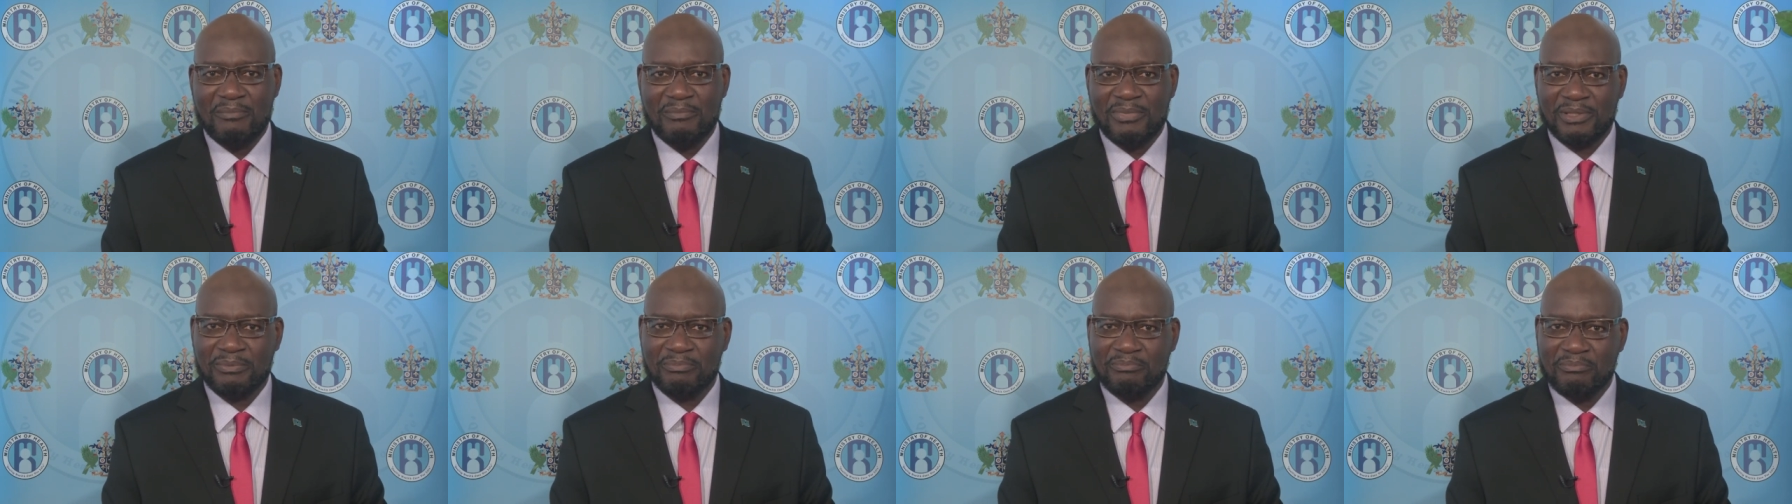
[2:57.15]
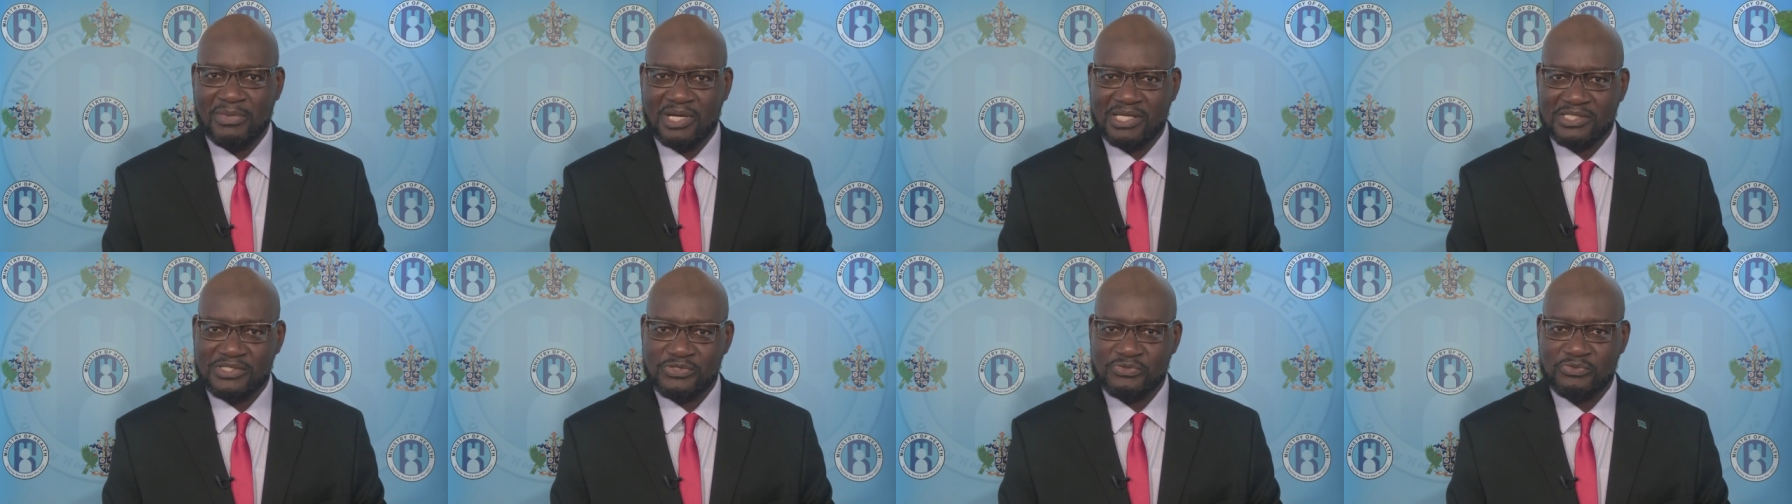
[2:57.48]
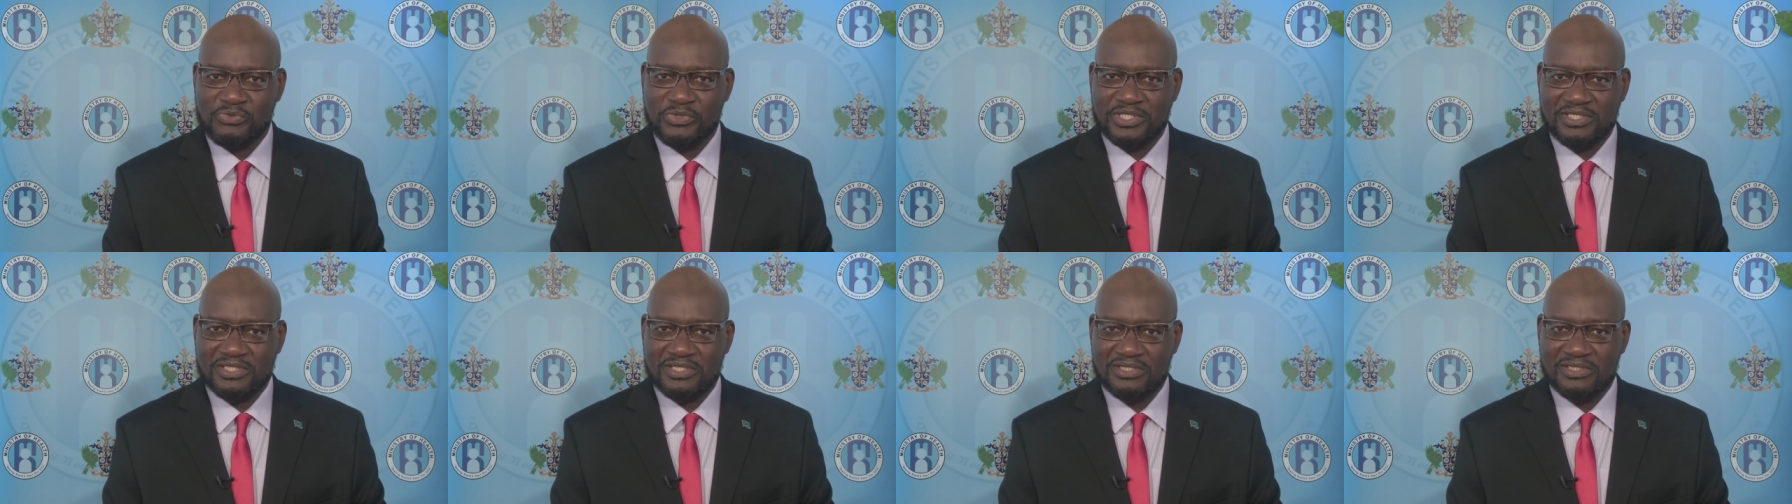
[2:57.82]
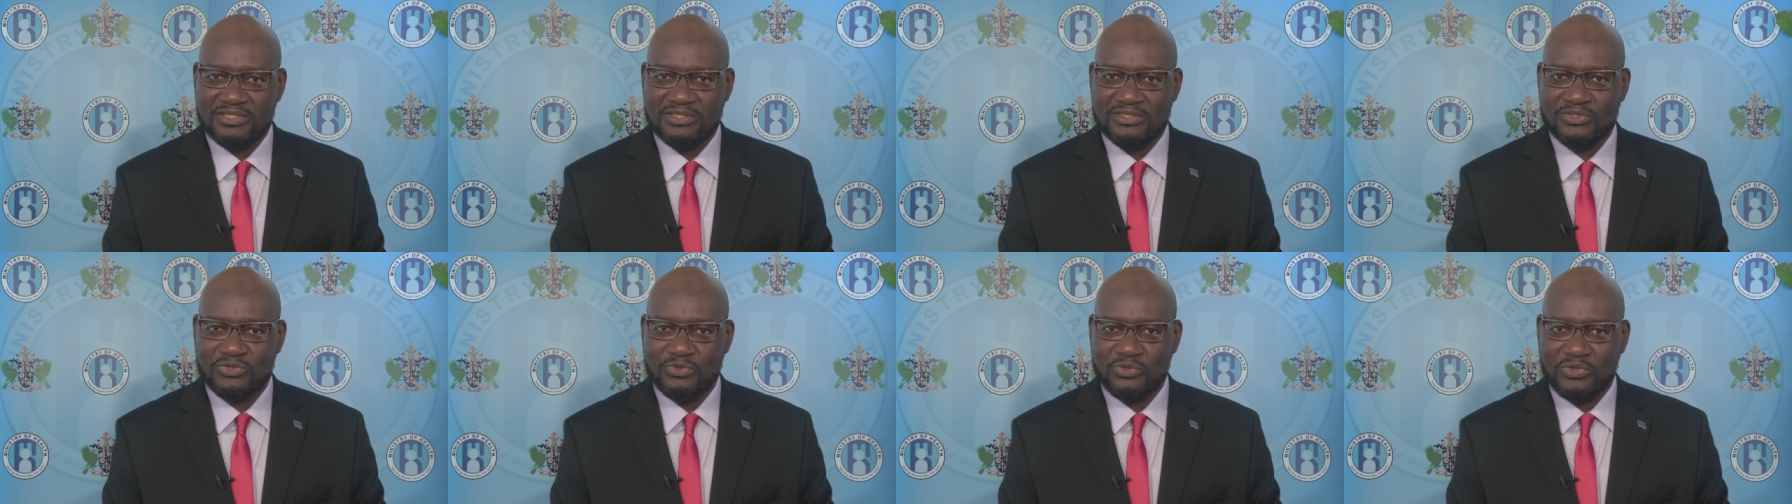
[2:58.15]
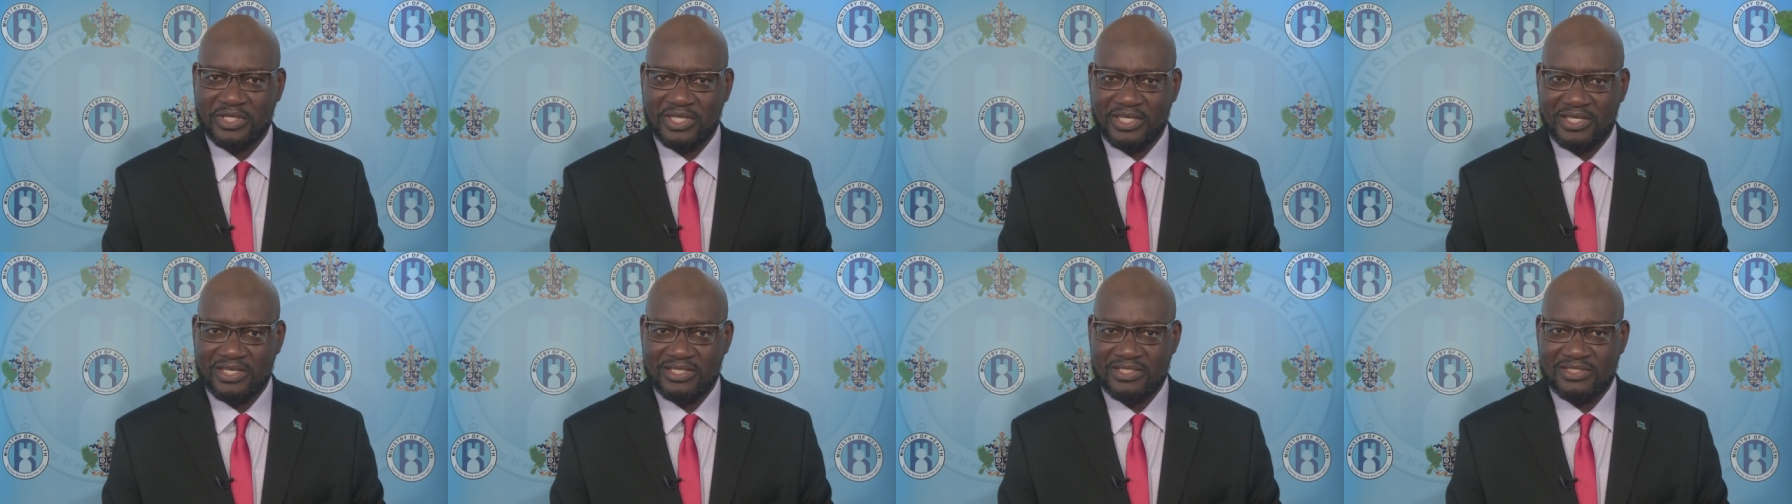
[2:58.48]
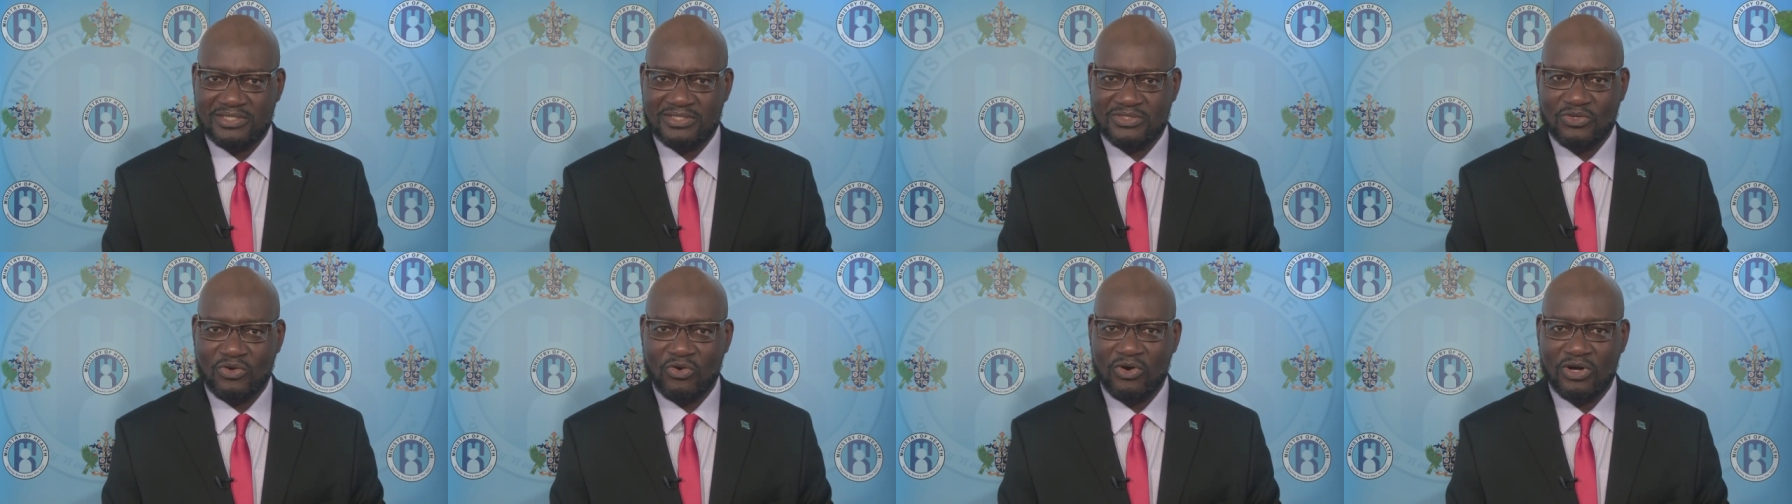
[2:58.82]
but must return to
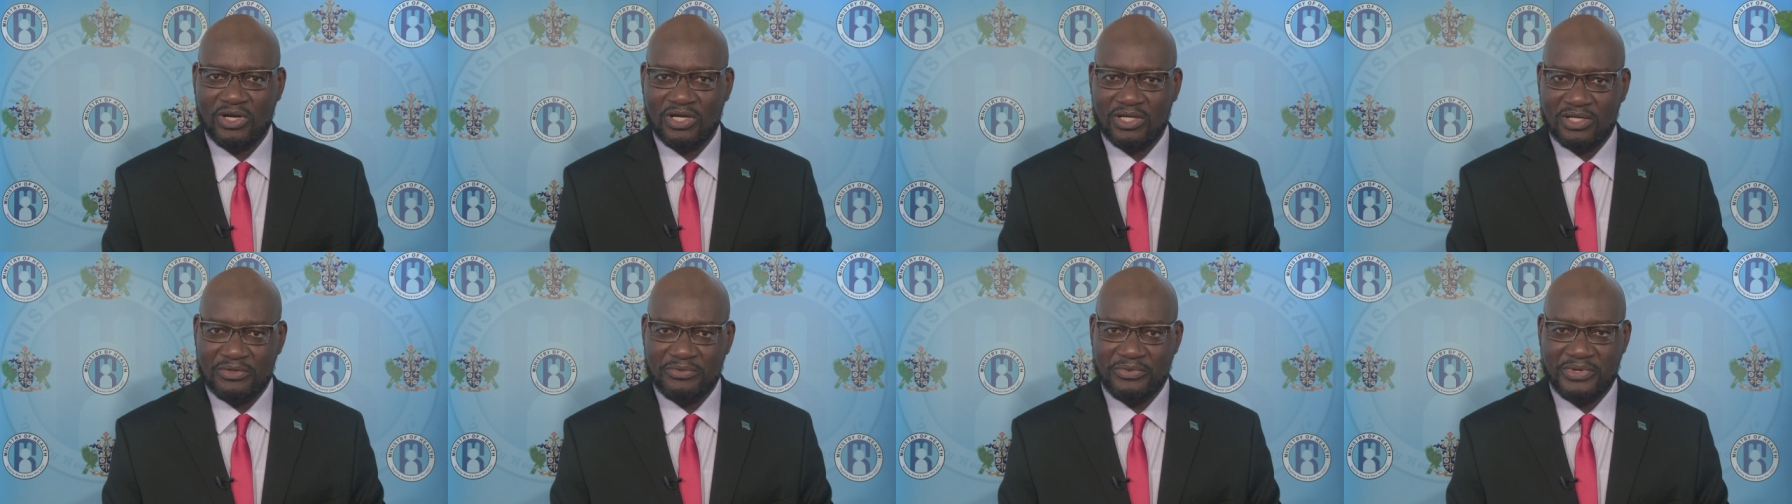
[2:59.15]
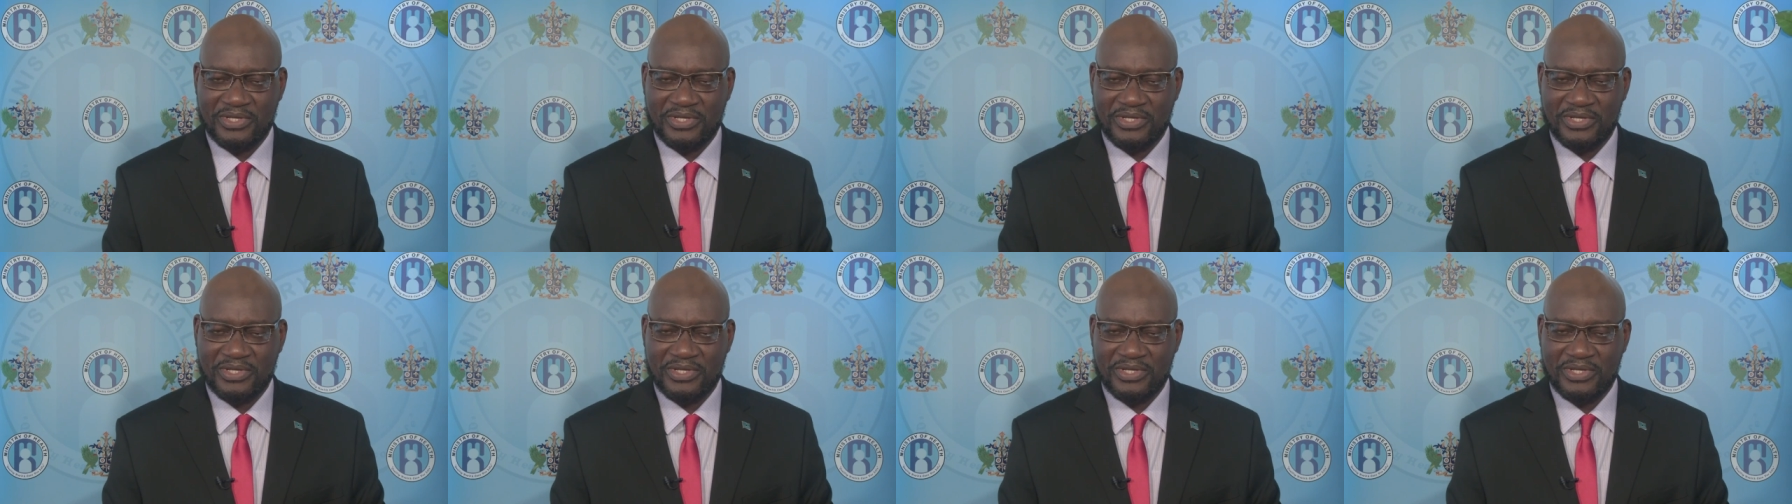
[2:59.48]
his or her